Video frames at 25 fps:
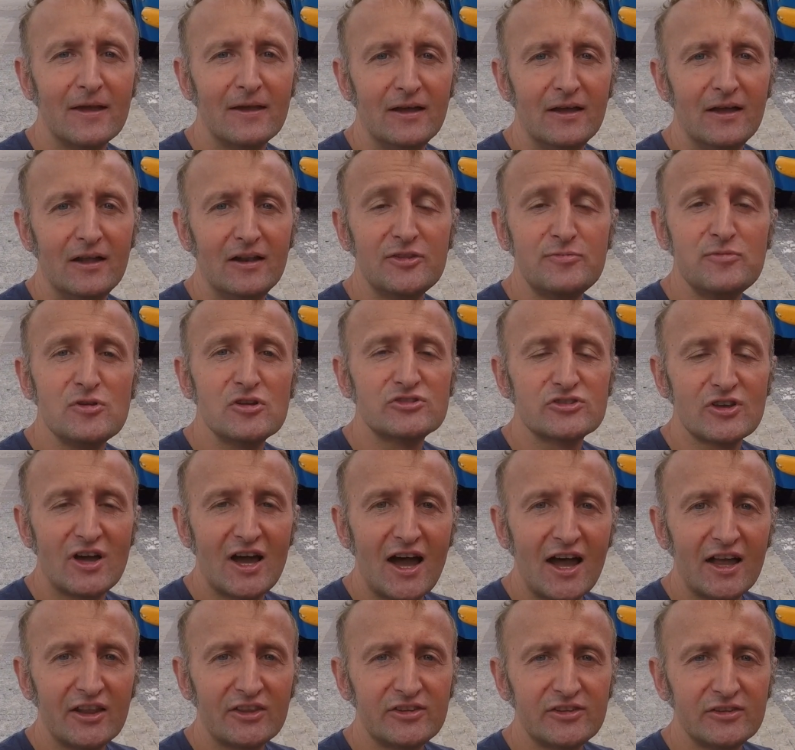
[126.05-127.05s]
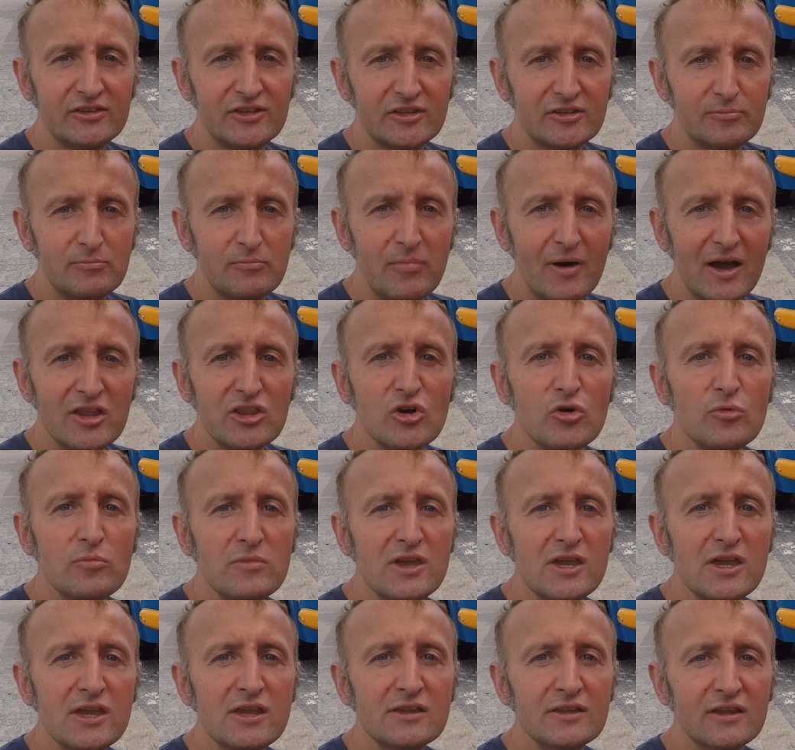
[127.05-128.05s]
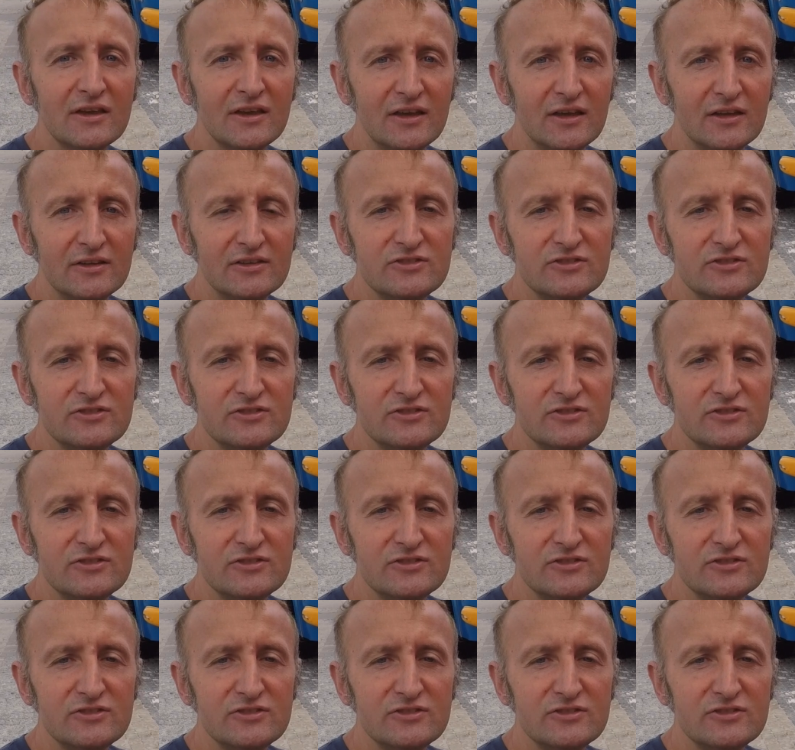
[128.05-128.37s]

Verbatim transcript: Uh, let me also add that by no means uh,